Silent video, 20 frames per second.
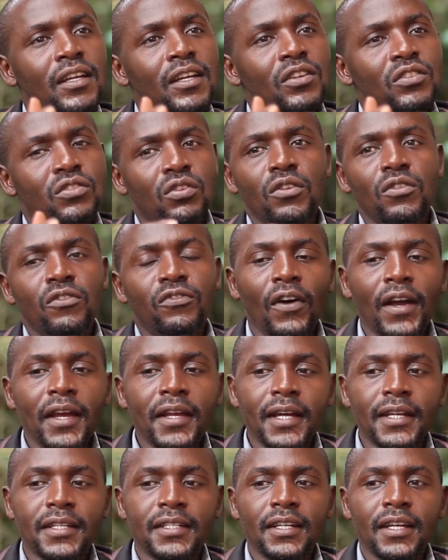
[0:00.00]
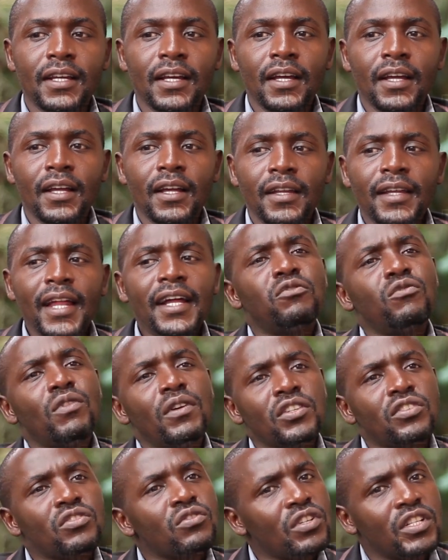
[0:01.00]
So you find that that one
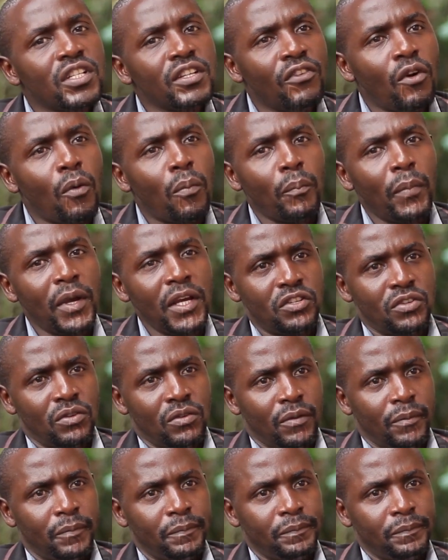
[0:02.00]
is not developmental,